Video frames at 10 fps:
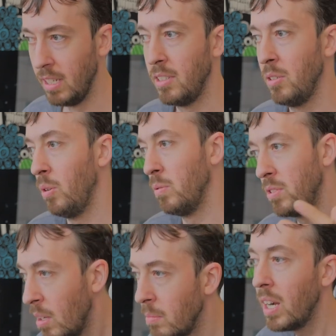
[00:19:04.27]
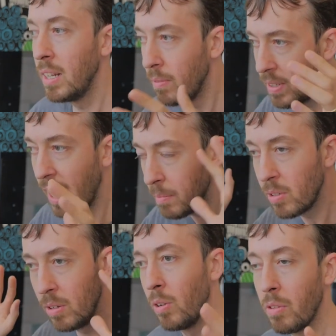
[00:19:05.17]
So some kind of
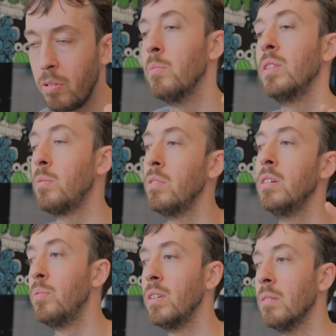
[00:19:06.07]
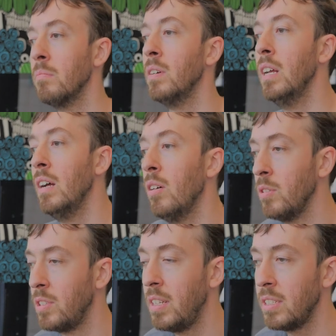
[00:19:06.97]
chemical or thermal equilibrium or
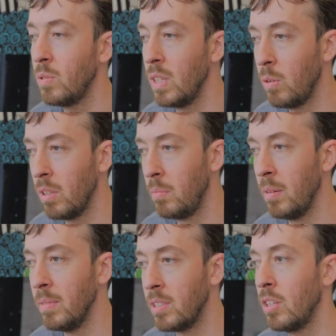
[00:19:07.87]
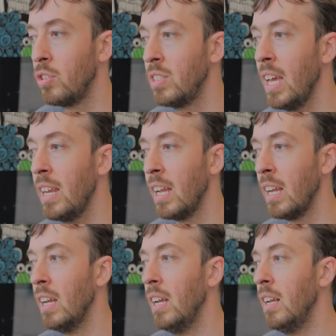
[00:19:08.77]
statistical equilibrium in such a
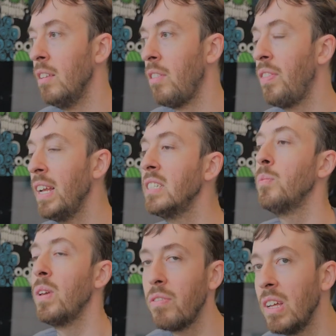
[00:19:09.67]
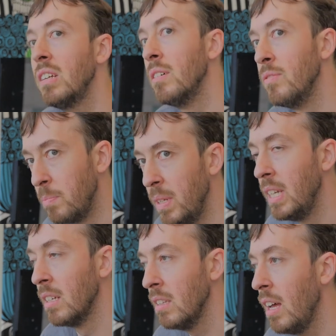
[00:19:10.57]
setting, the things that we think of as
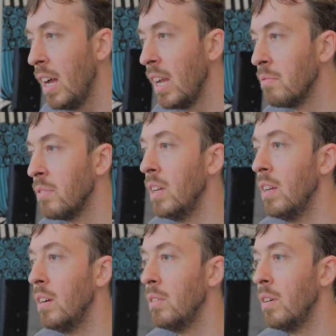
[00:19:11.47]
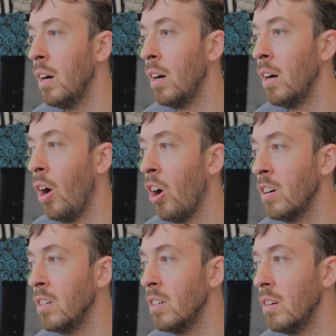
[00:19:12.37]
being alive
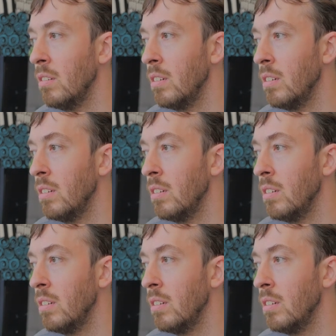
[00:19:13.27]
are